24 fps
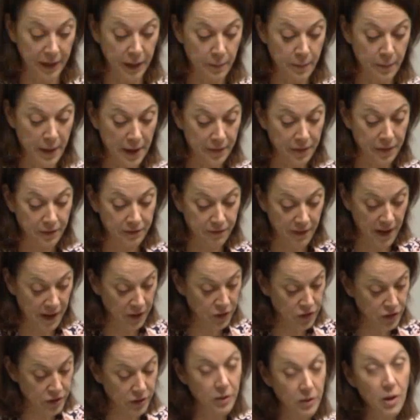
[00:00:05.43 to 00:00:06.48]
about the
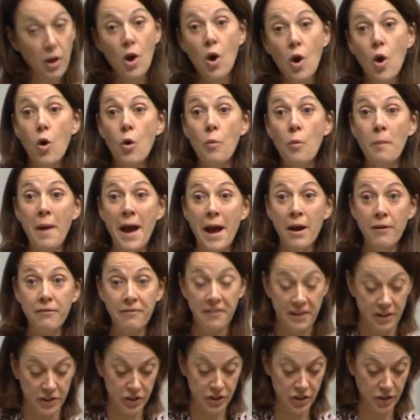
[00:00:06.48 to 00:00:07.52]
function, or
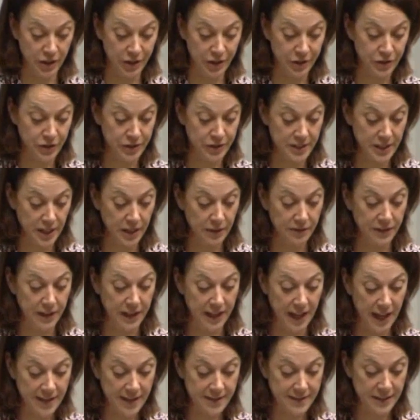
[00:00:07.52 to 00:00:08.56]
malfunction I should say, of the
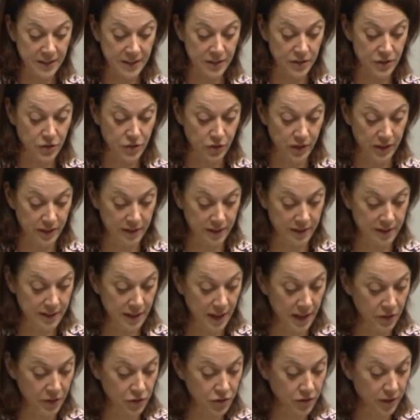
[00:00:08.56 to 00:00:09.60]
gas industry in this
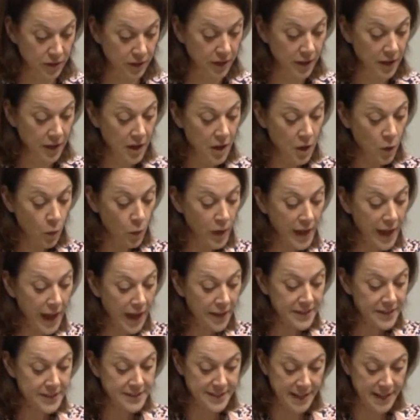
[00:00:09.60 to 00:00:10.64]
country. We are
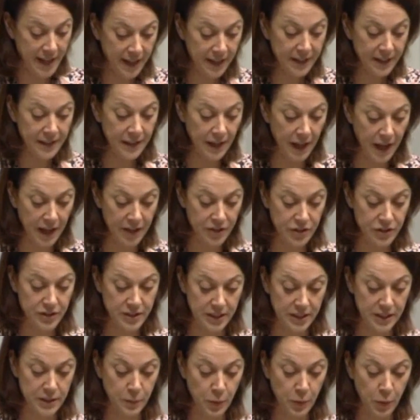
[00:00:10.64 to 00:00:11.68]
the second largest
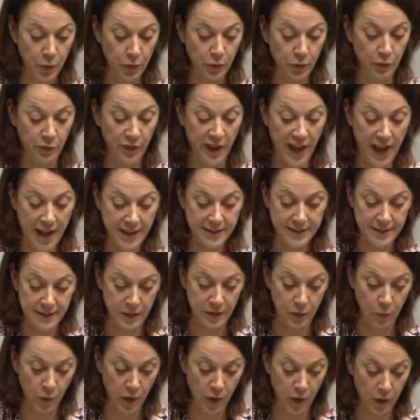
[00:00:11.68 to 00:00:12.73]
exporter of gas in
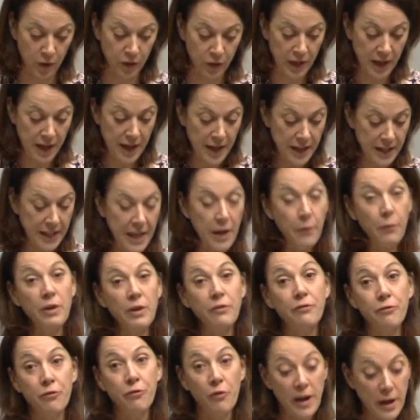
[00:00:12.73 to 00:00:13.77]
the world, yet we
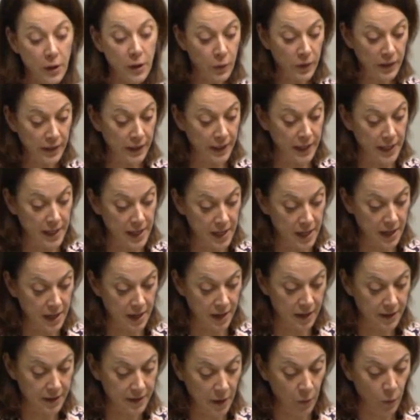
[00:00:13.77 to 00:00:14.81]
frequently
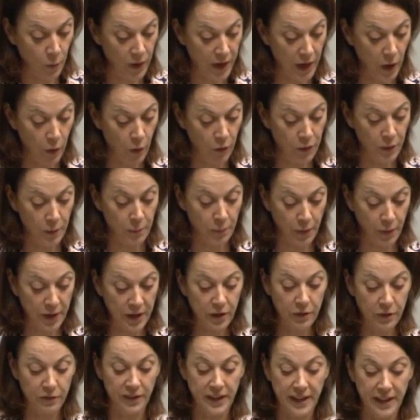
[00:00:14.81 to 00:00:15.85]
hear that we are on the brink
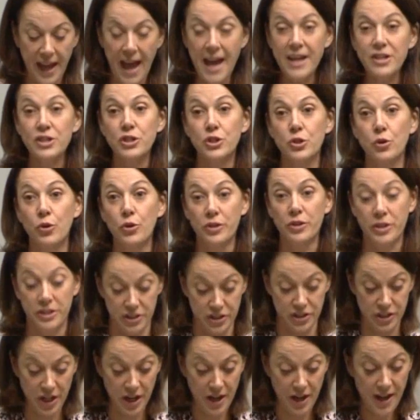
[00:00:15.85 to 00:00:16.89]
of a gas
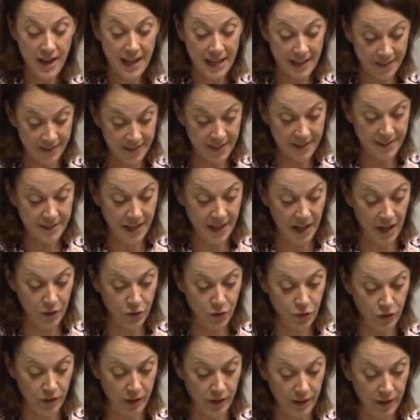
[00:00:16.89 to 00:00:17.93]
shortage in this
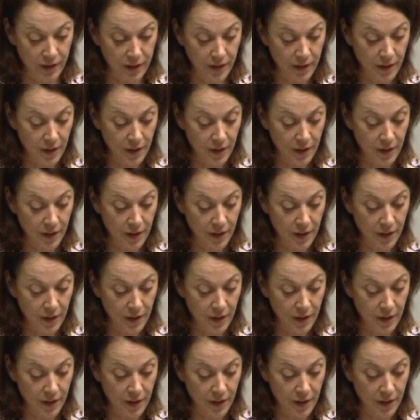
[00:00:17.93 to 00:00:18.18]
country.